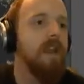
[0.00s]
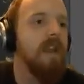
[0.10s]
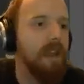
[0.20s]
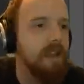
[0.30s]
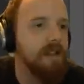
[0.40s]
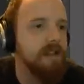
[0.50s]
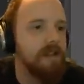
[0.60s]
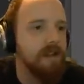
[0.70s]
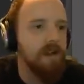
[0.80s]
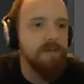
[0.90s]
in
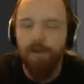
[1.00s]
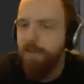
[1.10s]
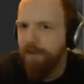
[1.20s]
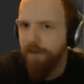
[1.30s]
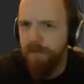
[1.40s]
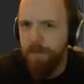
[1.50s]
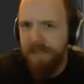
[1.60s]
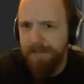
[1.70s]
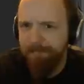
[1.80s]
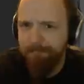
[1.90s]
that I've already filmed some in.
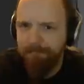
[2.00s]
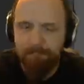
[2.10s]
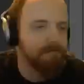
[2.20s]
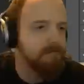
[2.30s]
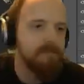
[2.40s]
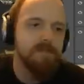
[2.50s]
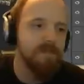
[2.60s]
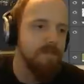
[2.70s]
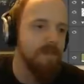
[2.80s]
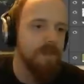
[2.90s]

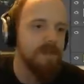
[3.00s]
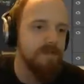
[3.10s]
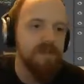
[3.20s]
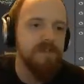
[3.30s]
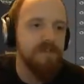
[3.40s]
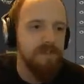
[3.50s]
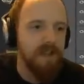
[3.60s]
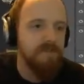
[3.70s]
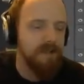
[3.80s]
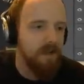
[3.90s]
Just to
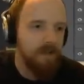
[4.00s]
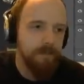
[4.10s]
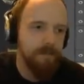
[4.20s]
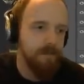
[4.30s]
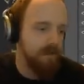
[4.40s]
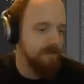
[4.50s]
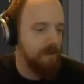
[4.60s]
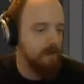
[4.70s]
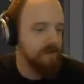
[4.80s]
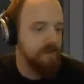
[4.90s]
save time, I've
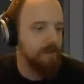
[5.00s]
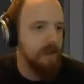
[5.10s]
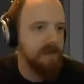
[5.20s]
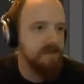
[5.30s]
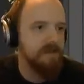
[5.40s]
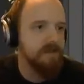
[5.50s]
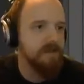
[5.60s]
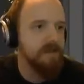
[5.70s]
blocked in the base